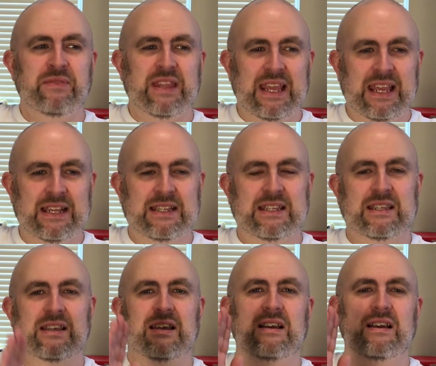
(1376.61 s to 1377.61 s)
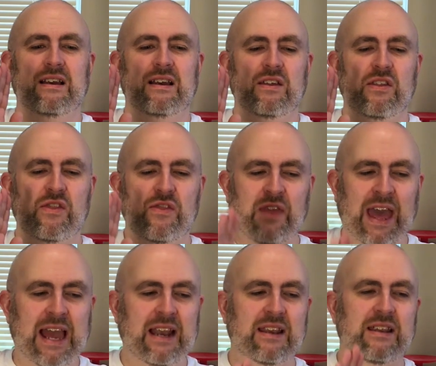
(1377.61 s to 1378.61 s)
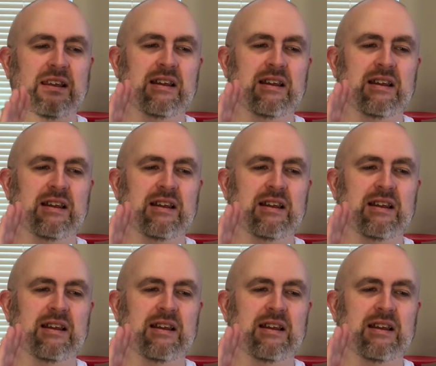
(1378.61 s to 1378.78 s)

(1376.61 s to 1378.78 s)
is that